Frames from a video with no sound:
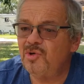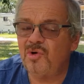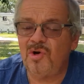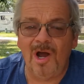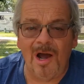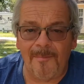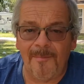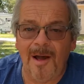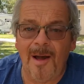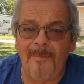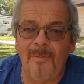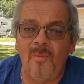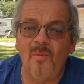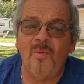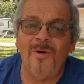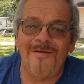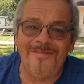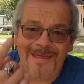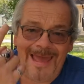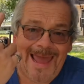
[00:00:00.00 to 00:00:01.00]
come up
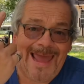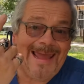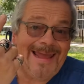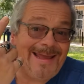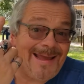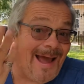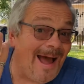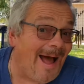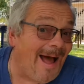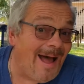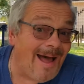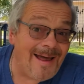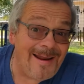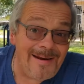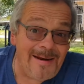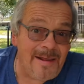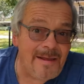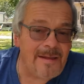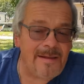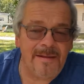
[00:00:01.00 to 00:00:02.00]
with a
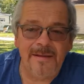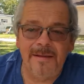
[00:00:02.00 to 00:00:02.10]
con